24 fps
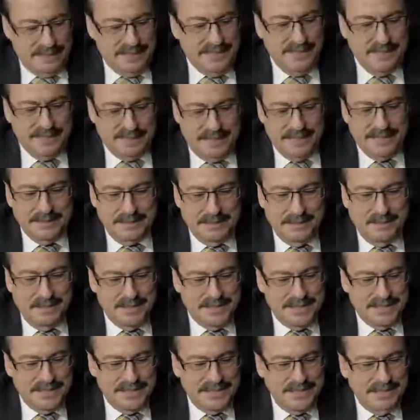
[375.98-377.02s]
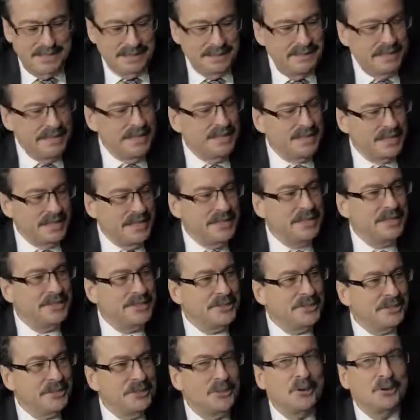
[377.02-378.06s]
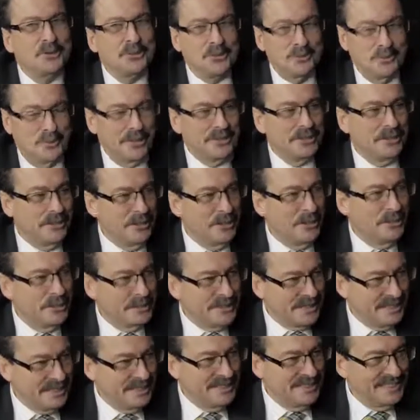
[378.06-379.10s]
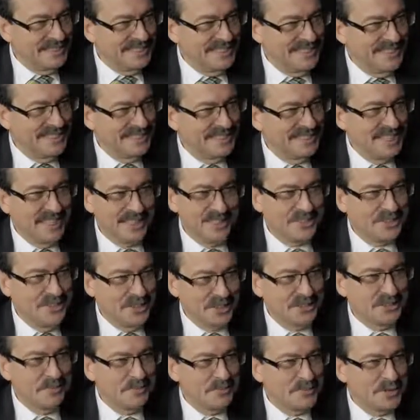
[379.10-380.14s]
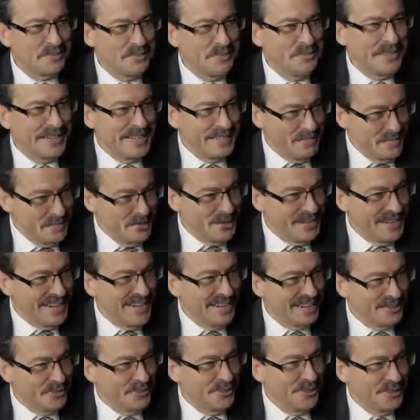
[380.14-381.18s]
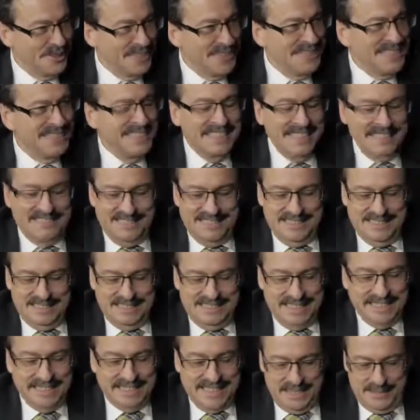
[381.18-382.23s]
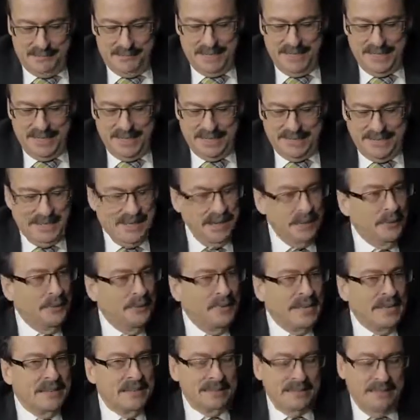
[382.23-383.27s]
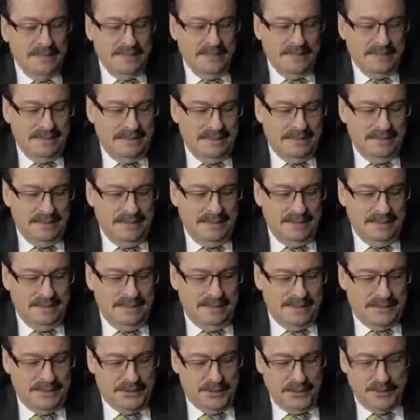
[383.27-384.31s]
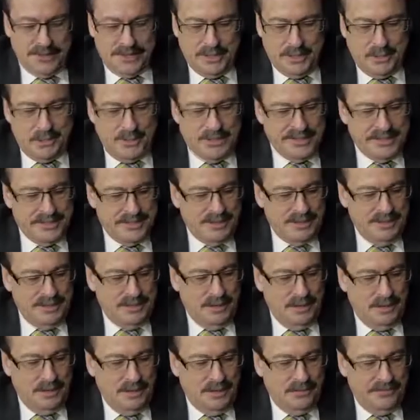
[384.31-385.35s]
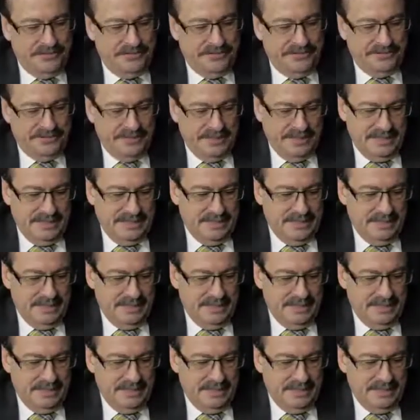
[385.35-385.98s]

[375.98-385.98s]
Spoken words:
With this technology, it's easy to go to 1 kilometer. Yeah, that's not a problem anymore at all. That can be done now. It's just a question of